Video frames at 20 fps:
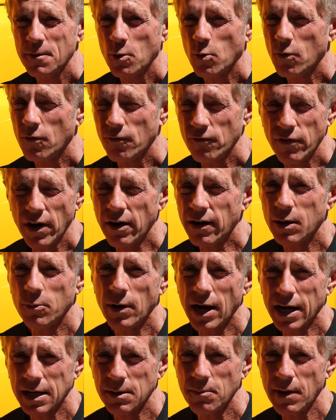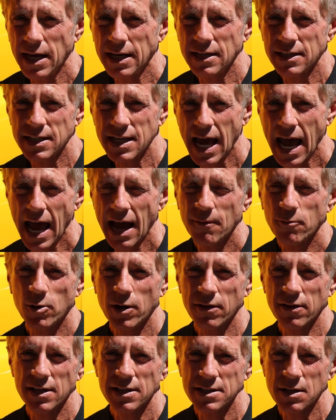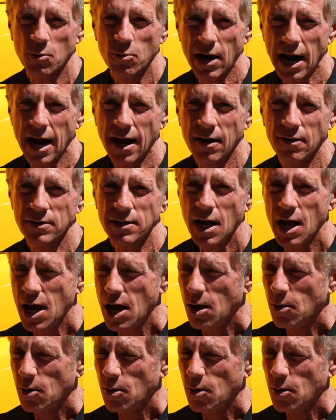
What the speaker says: very recommended to have one of these around,